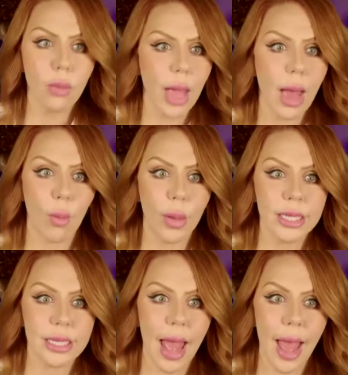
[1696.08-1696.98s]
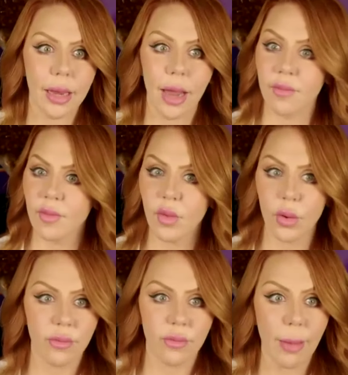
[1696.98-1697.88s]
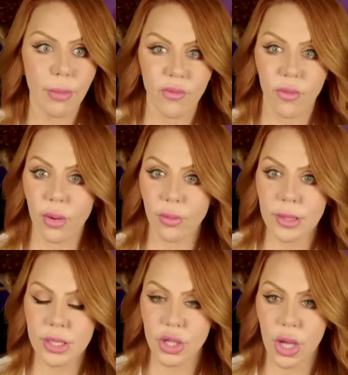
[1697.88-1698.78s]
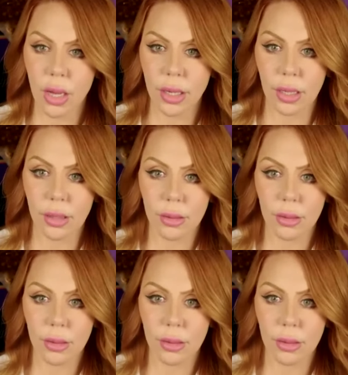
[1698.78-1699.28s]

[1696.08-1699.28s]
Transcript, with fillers: yeah, what is that? I've never heard of that before. What is Gianna?